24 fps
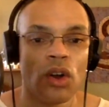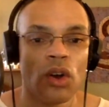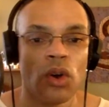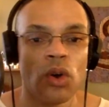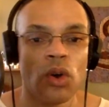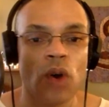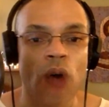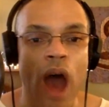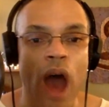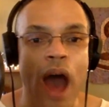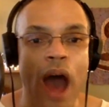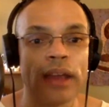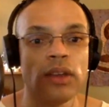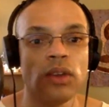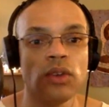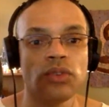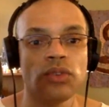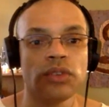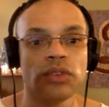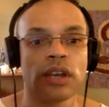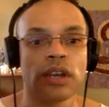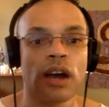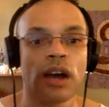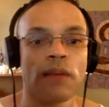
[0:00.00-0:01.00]
who I
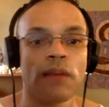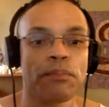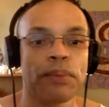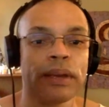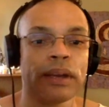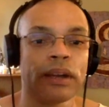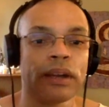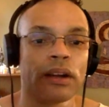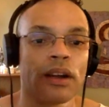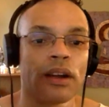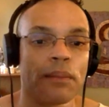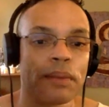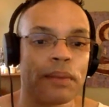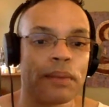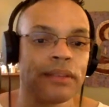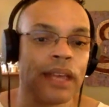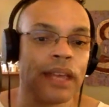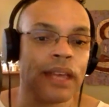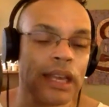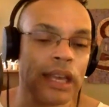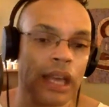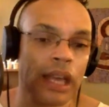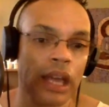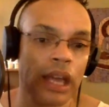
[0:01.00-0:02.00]
used to come pick her up and
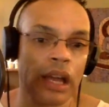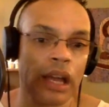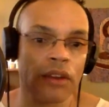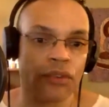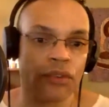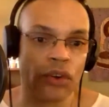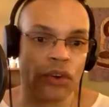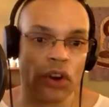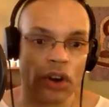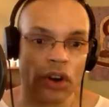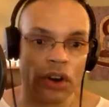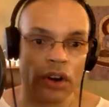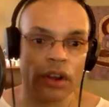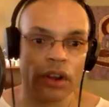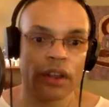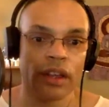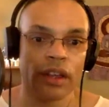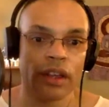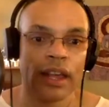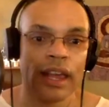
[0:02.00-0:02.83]
take care of her.